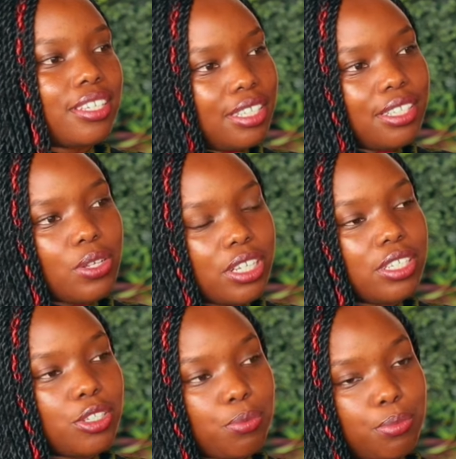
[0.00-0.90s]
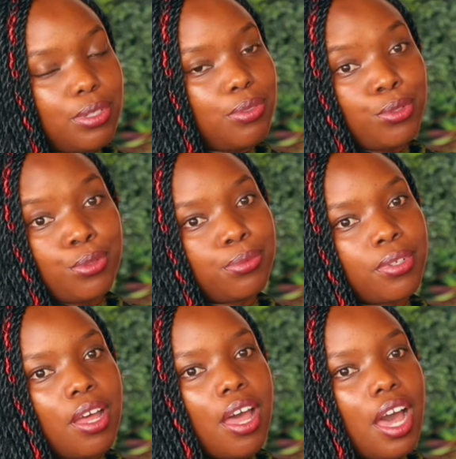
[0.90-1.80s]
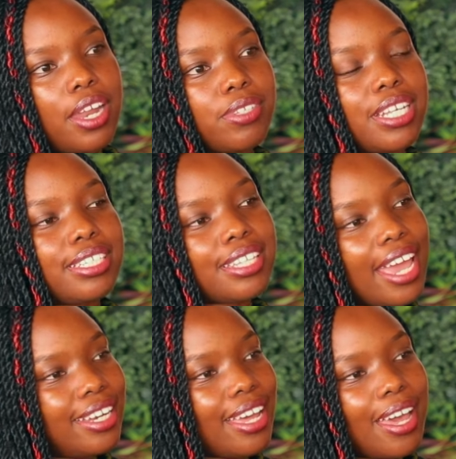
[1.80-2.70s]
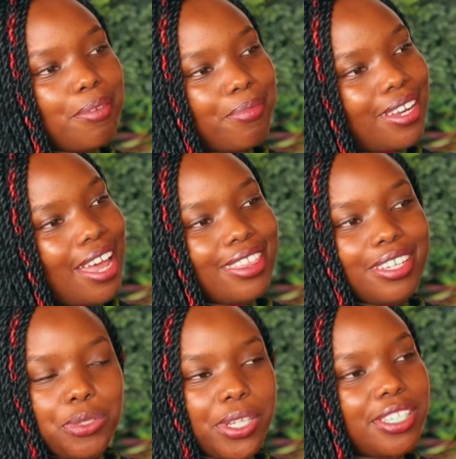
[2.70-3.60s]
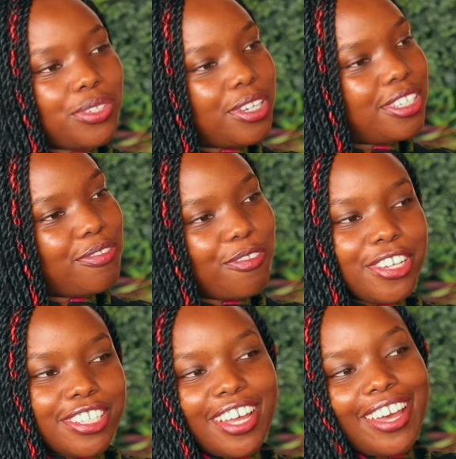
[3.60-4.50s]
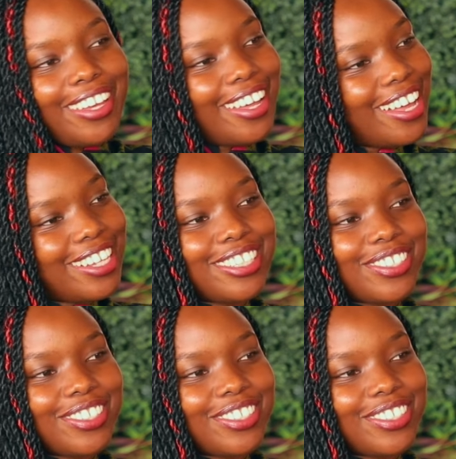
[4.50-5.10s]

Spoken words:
he's now starting to bloom. I'd have said tie-dye, but I think 2024 is higher,